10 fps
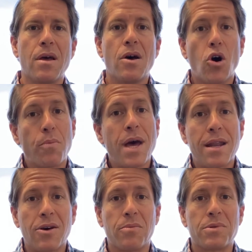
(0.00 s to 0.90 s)
Hope that
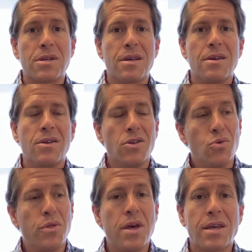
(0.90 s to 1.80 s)
helps. You
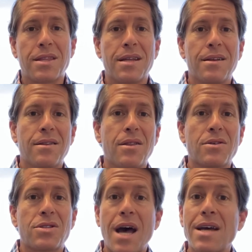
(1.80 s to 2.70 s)
would think that the
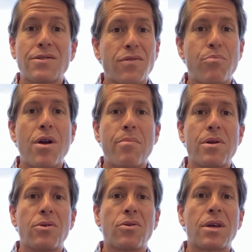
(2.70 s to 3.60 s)
size of the property
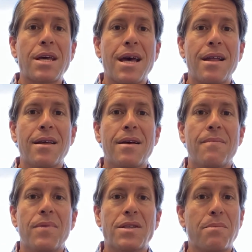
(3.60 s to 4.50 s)
you're looking at
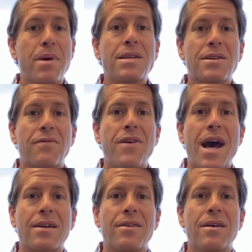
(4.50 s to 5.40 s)
is a basic
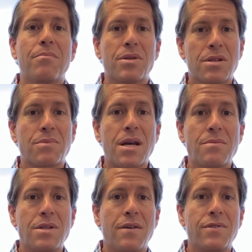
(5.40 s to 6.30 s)
fact, but
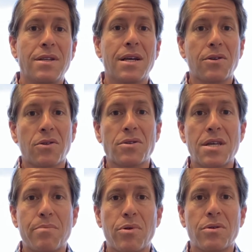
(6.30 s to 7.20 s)
sometimes you have to dig a little
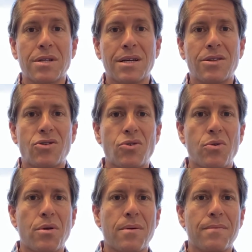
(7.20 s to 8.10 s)
deeper to get the truth.
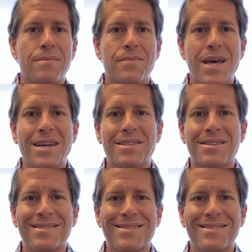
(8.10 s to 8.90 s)
Thanks.